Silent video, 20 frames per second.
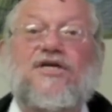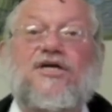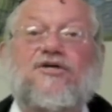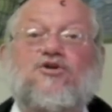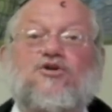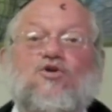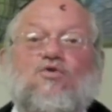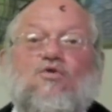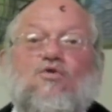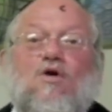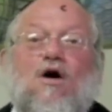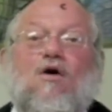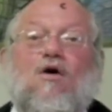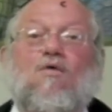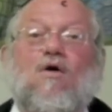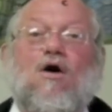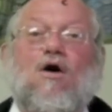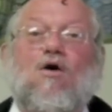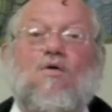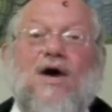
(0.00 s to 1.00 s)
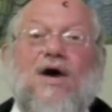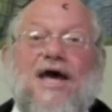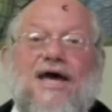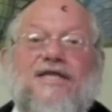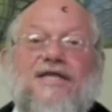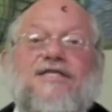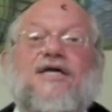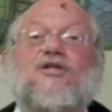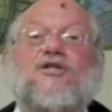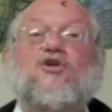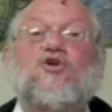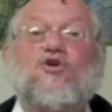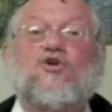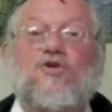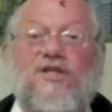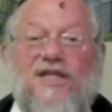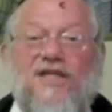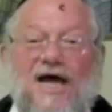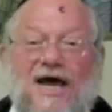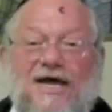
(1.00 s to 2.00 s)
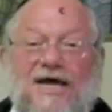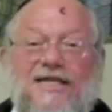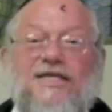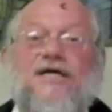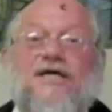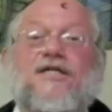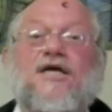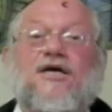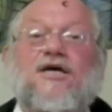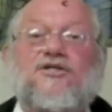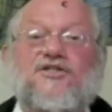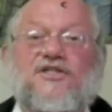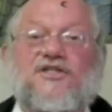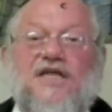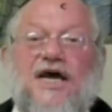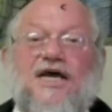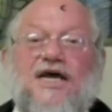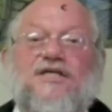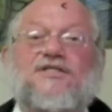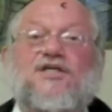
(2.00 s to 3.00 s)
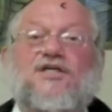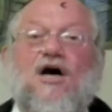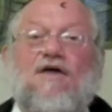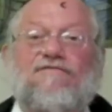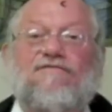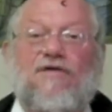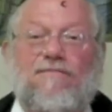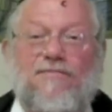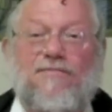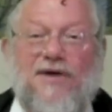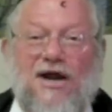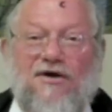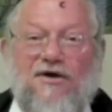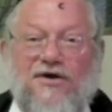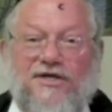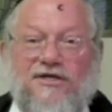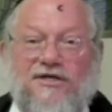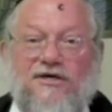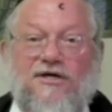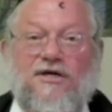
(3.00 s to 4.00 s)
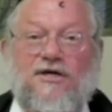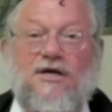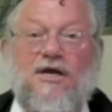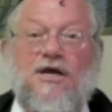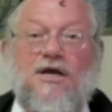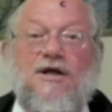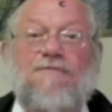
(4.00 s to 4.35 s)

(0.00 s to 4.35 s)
year 2008 in the United States of America.